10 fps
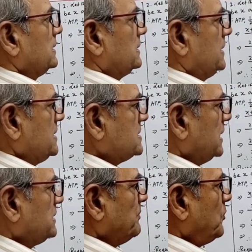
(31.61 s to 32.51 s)
These
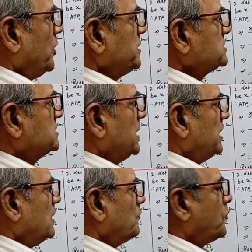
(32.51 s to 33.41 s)
are the points.
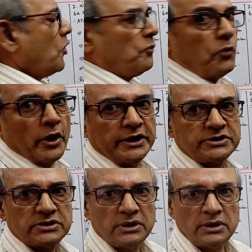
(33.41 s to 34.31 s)
There are 4
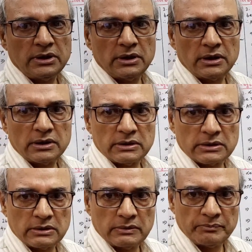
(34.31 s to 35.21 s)
points.
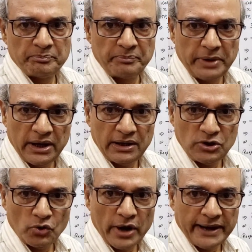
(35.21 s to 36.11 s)
Pay
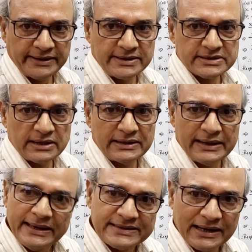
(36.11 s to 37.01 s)
your attention.
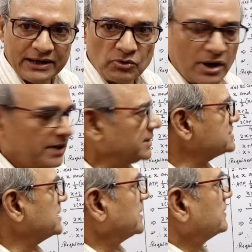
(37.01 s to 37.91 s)
Easily you will
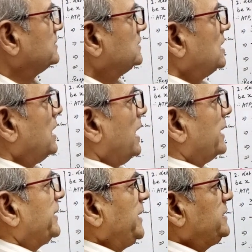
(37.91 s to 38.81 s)
understand.
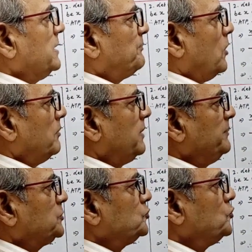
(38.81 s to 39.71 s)
Read the
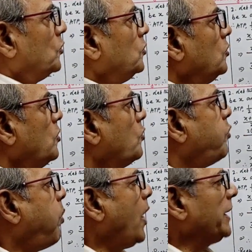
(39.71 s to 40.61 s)
problem to know
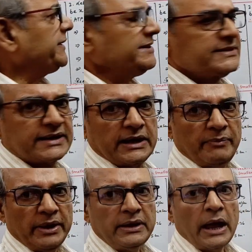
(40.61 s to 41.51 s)
what is
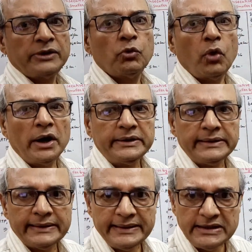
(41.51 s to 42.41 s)
given and
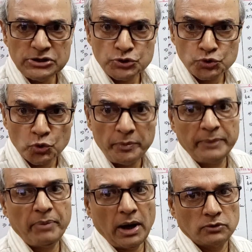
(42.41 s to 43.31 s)
what is to be
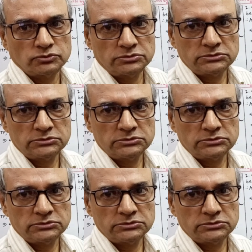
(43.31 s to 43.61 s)
found.